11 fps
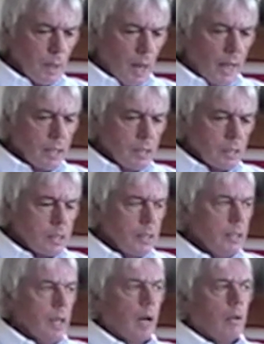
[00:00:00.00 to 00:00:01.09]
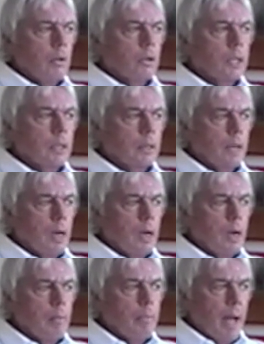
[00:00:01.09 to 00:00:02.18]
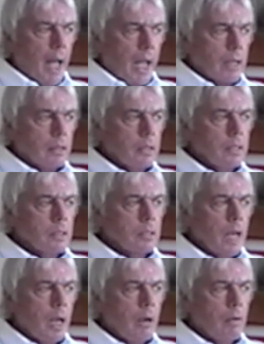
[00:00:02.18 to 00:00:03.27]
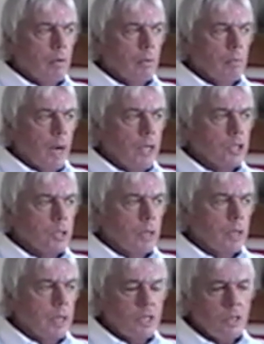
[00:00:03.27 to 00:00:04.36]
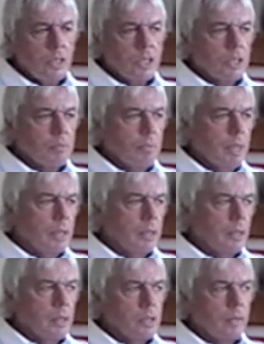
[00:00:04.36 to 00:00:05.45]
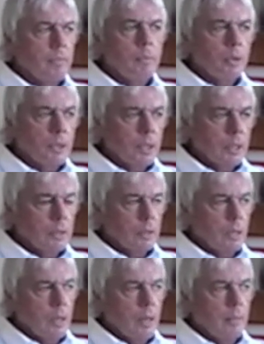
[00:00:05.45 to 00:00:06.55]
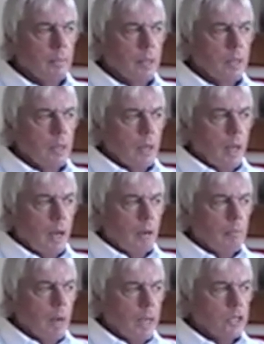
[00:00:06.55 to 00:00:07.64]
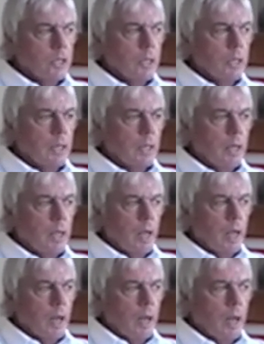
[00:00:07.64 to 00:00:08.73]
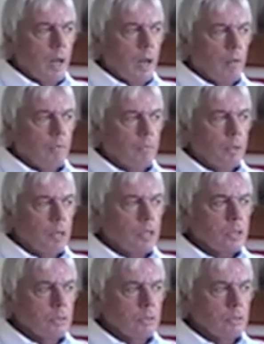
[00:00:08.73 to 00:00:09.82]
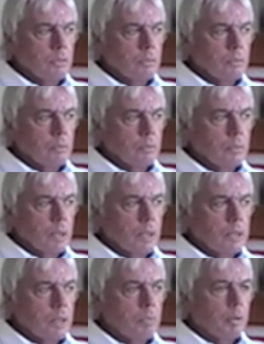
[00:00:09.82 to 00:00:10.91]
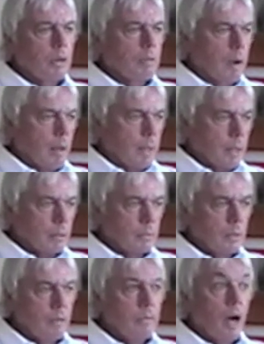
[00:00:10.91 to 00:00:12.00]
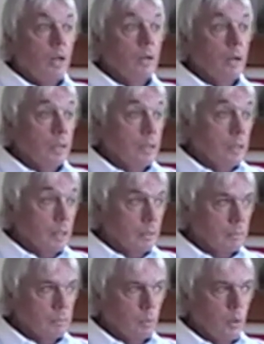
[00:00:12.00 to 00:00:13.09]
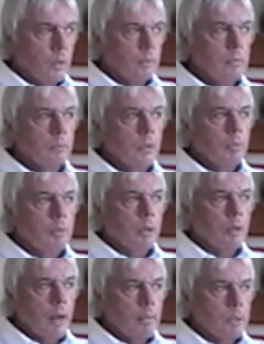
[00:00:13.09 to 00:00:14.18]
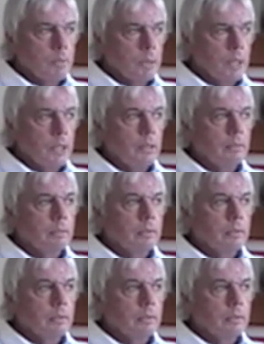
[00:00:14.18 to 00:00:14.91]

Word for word: I can see now, looking back, is how my journey, and it's not just me, it's everybody, how my journey of personal deprogramming, of unlearning what we're programmed to believe,